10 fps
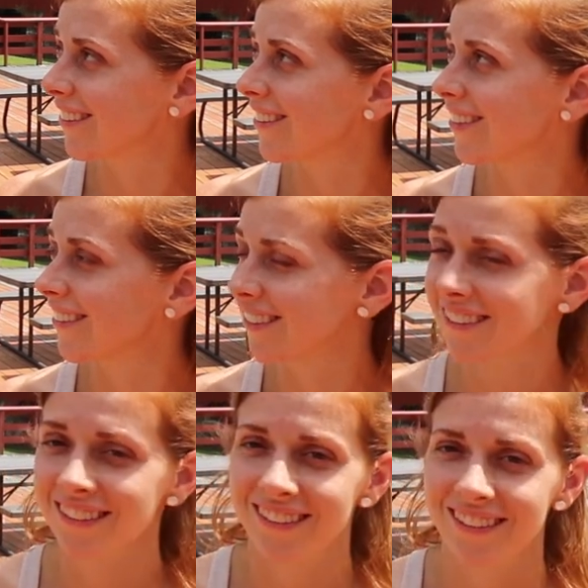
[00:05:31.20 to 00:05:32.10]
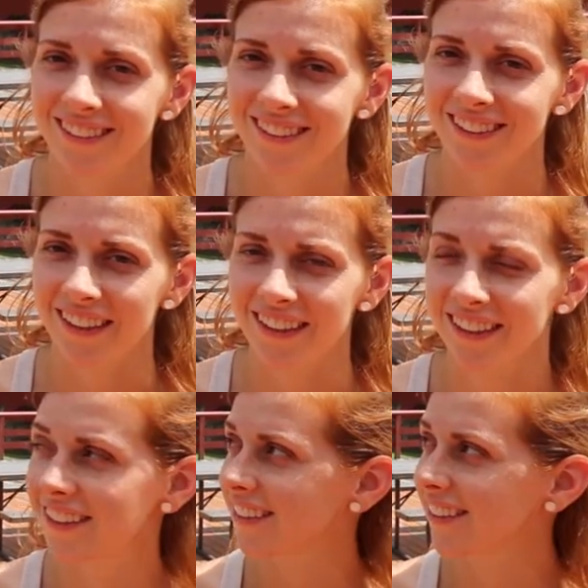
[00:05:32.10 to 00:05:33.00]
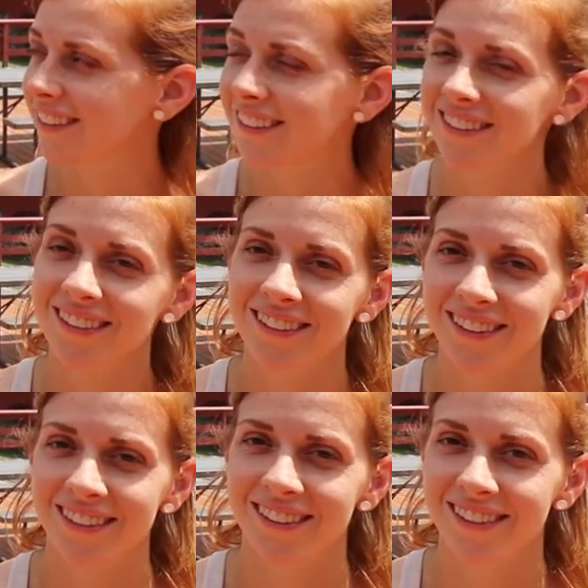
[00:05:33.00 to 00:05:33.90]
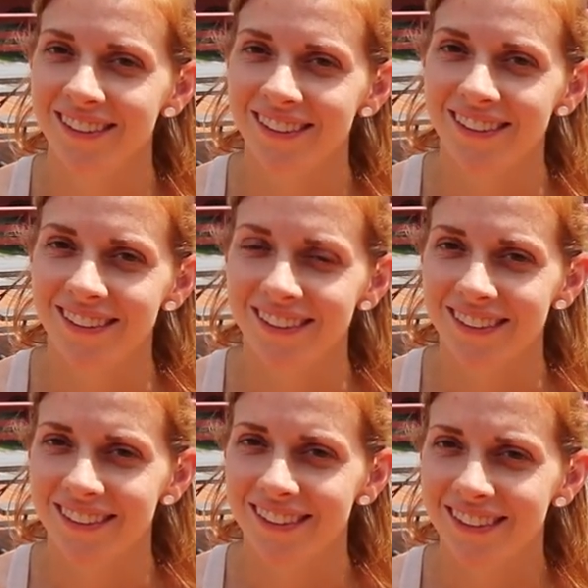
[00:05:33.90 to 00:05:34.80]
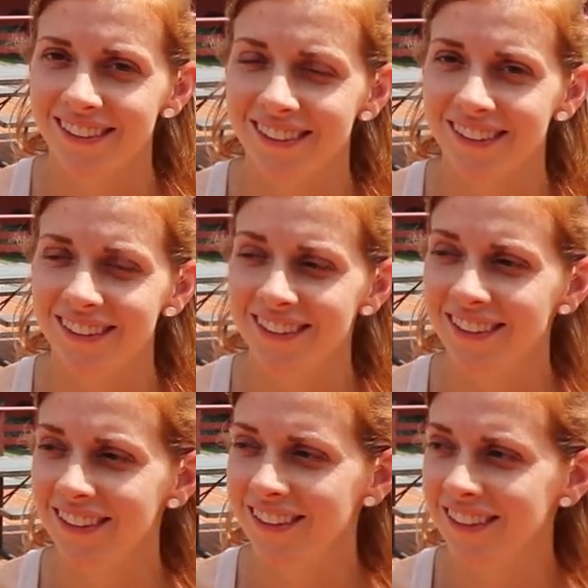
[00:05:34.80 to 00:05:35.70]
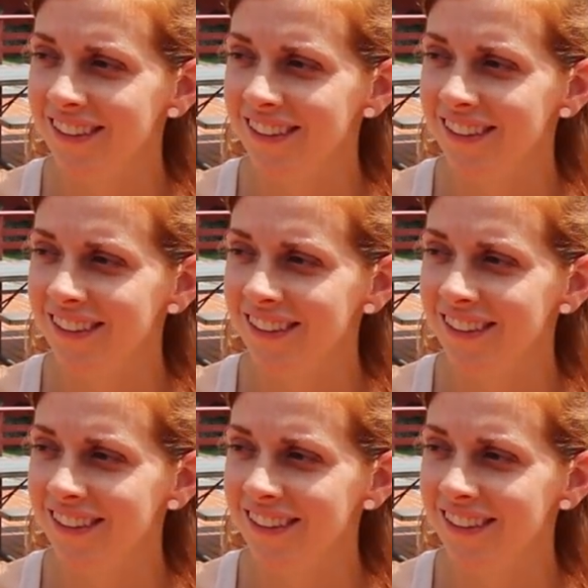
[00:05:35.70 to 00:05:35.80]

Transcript: No words are spoken by the person on screen.